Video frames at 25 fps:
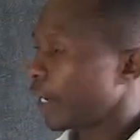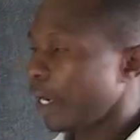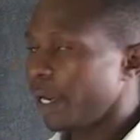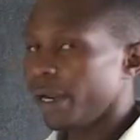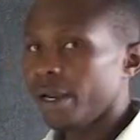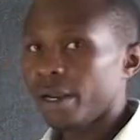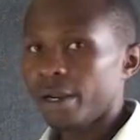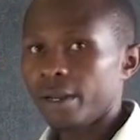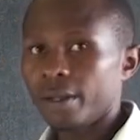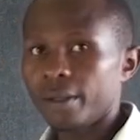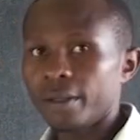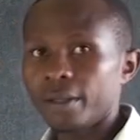
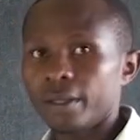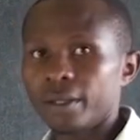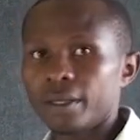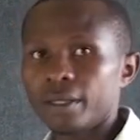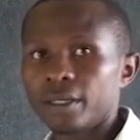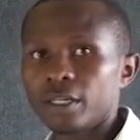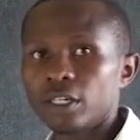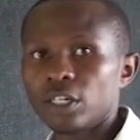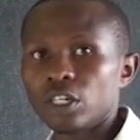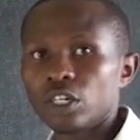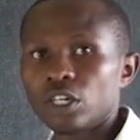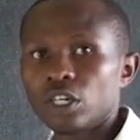
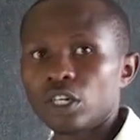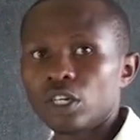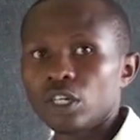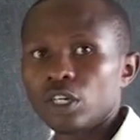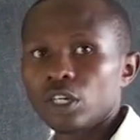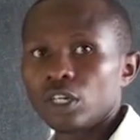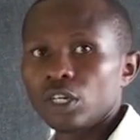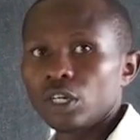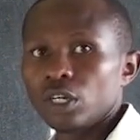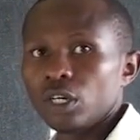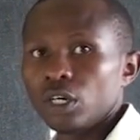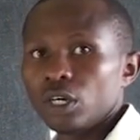Okay?
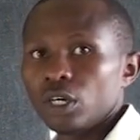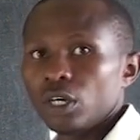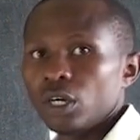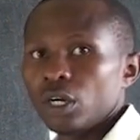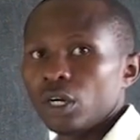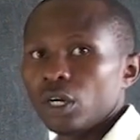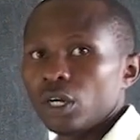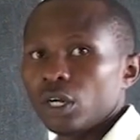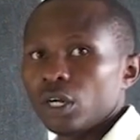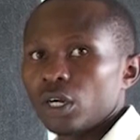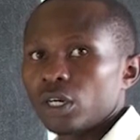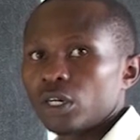
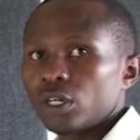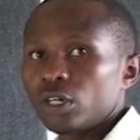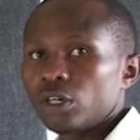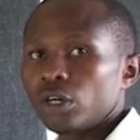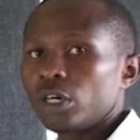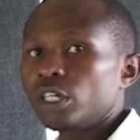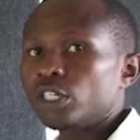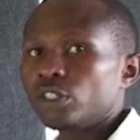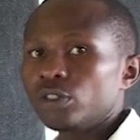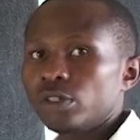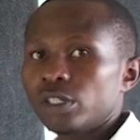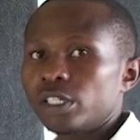
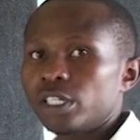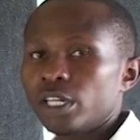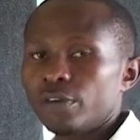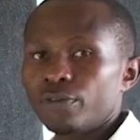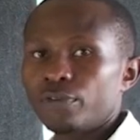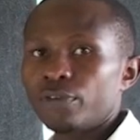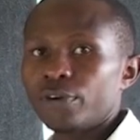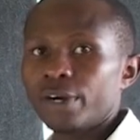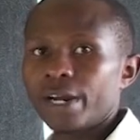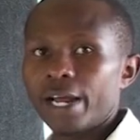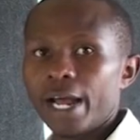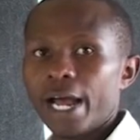Don't use
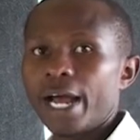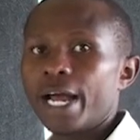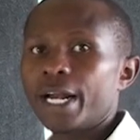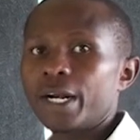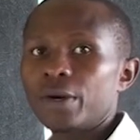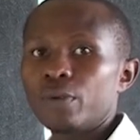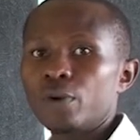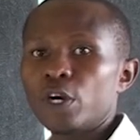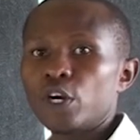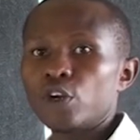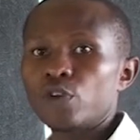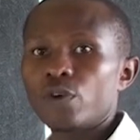a free
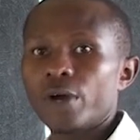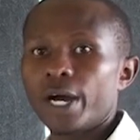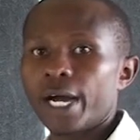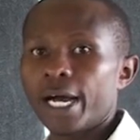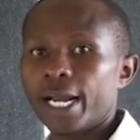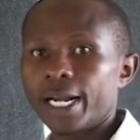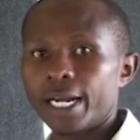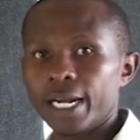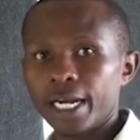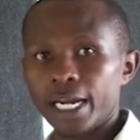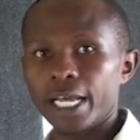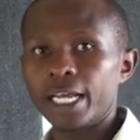hand when you
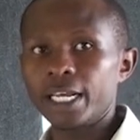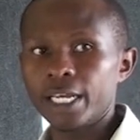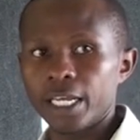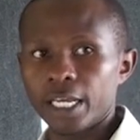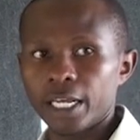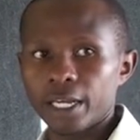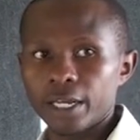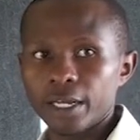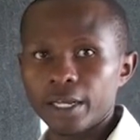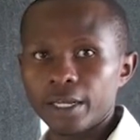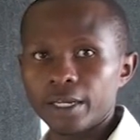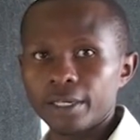are
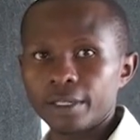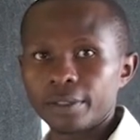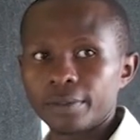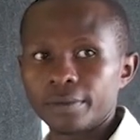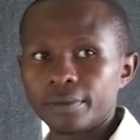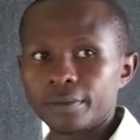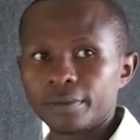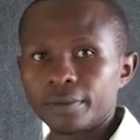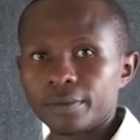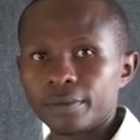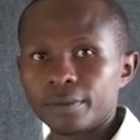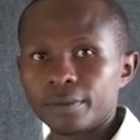underlining.